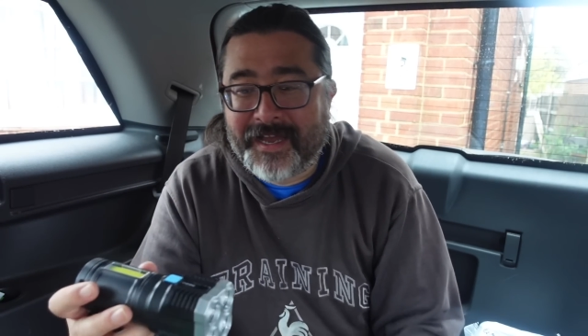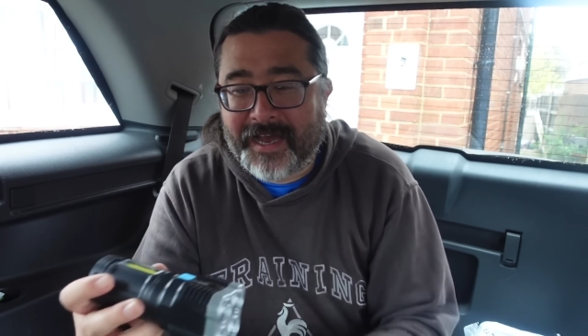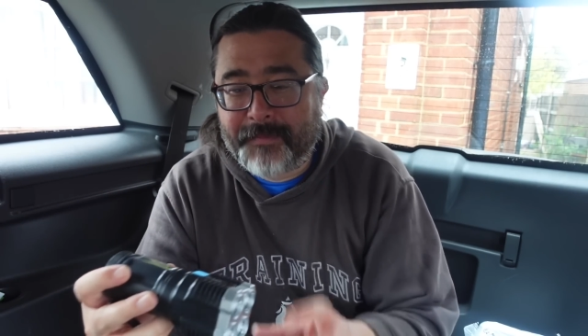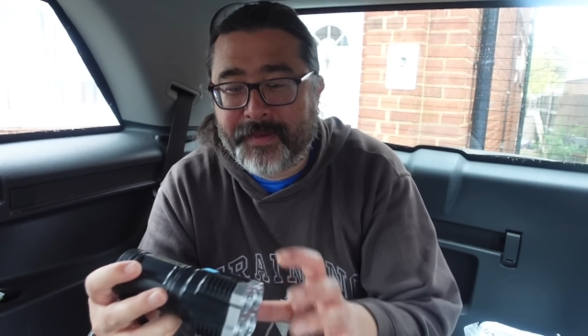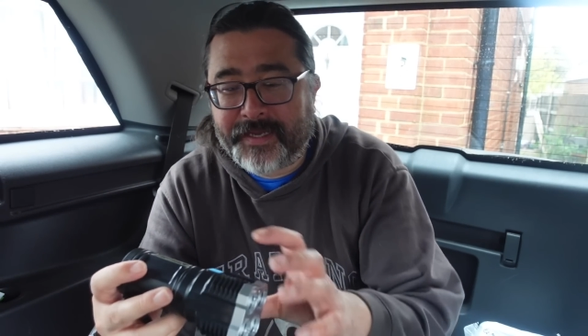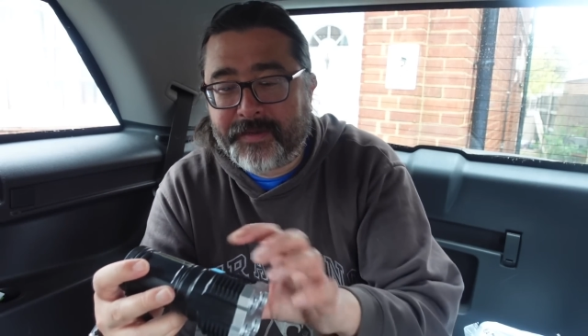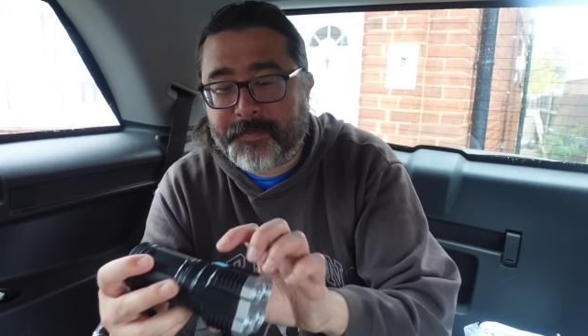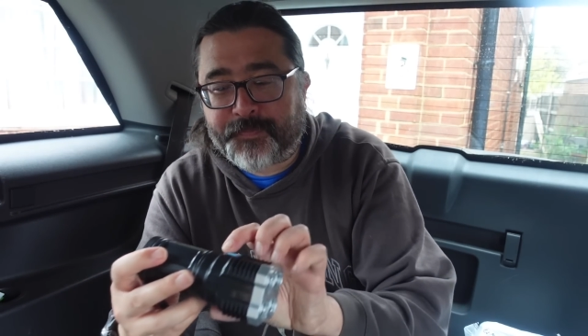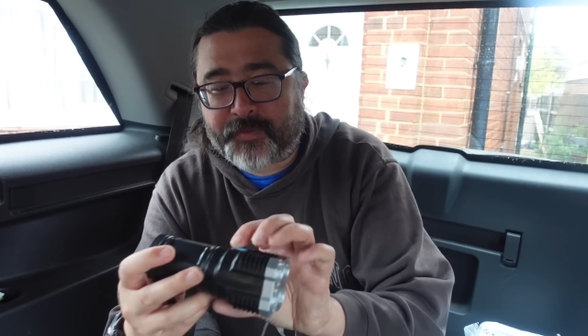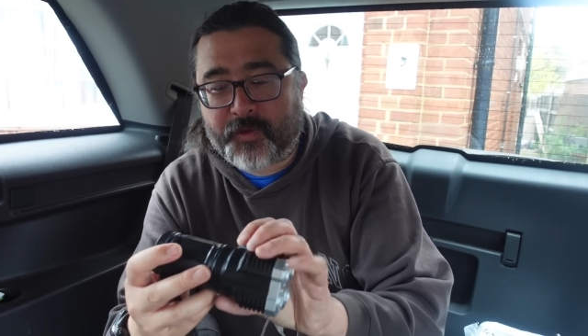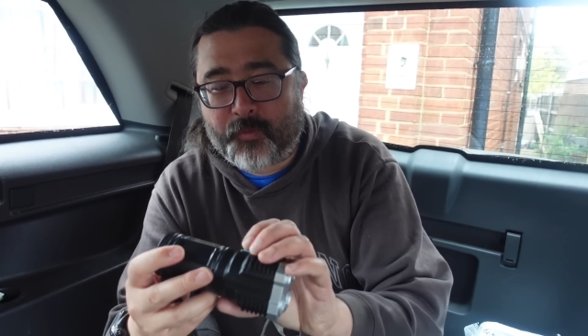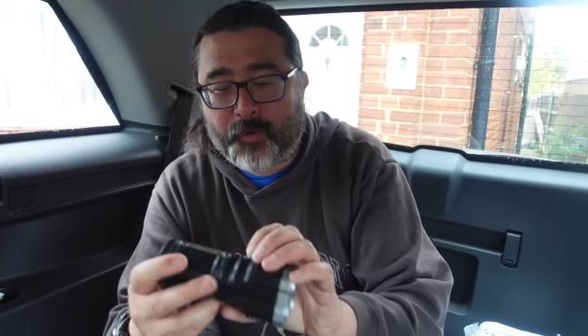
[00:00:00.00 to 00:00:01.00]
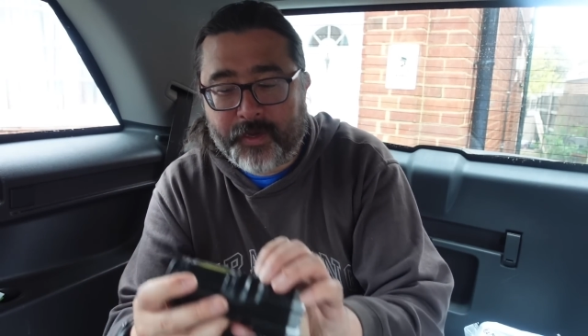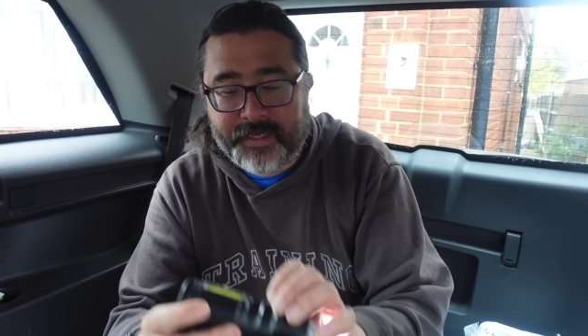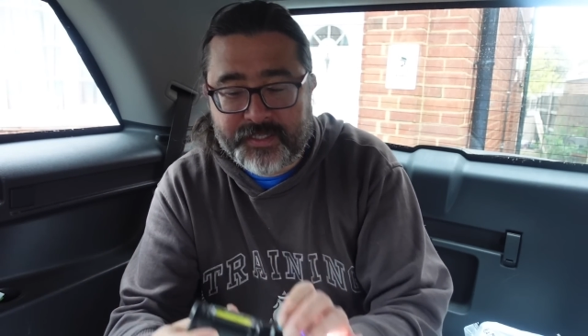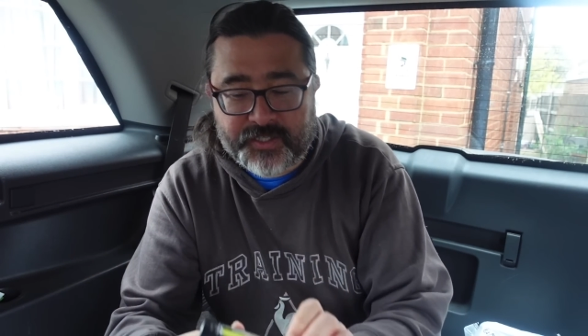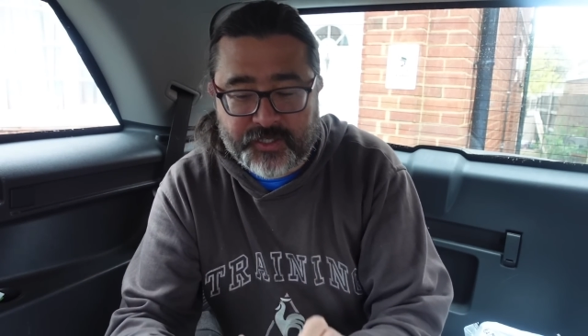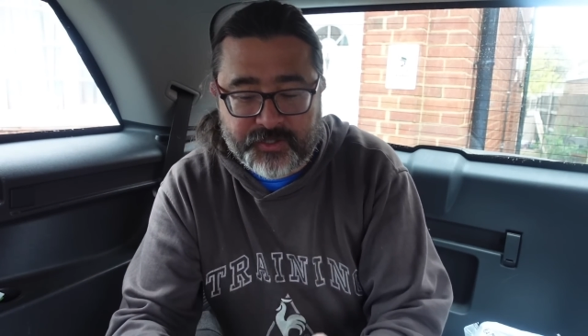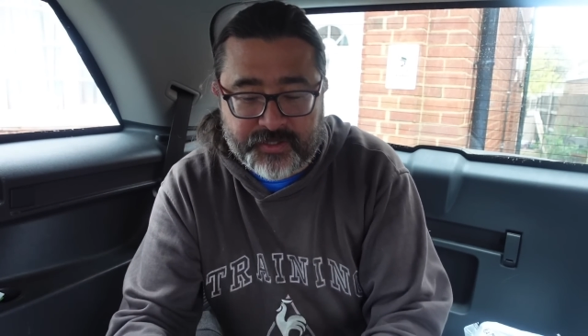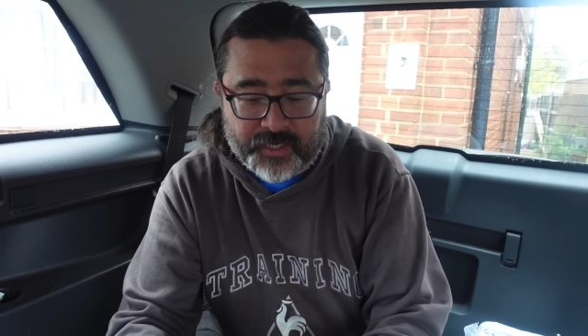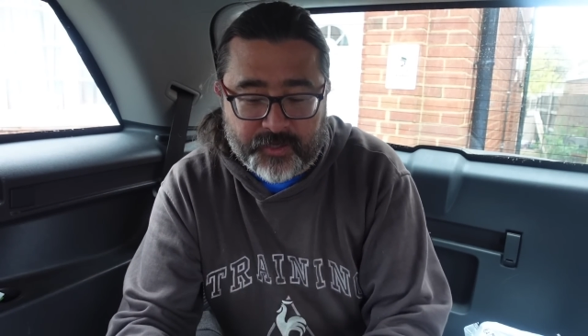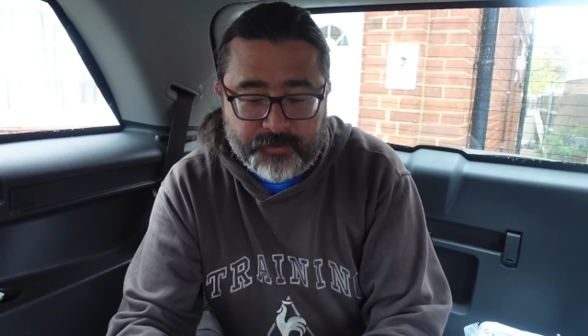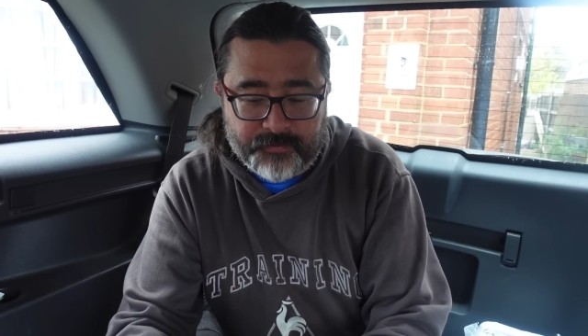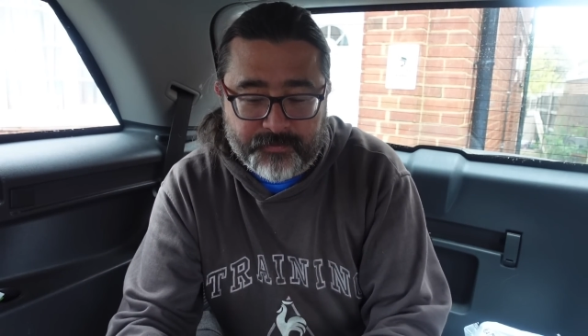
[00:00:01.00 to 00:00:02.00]
I mean, what is good
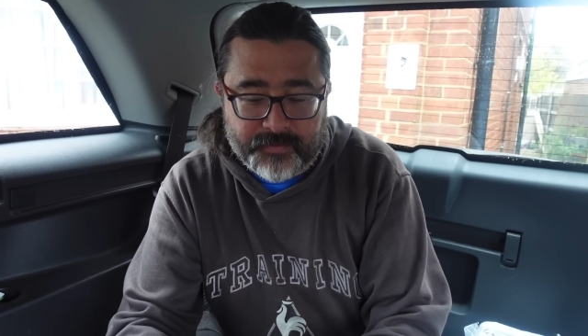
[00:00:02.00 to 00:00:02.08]
though,